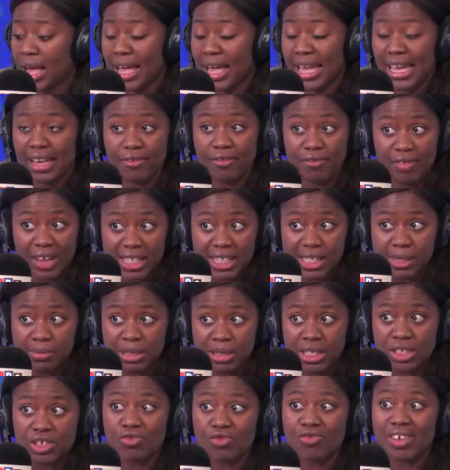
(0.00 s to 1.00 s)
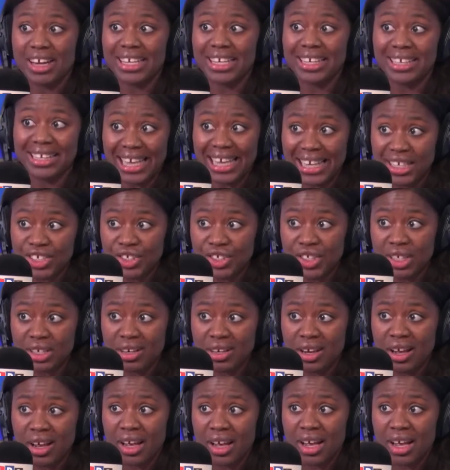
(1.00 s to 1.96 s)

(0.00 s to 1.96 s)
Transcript: investment, regulation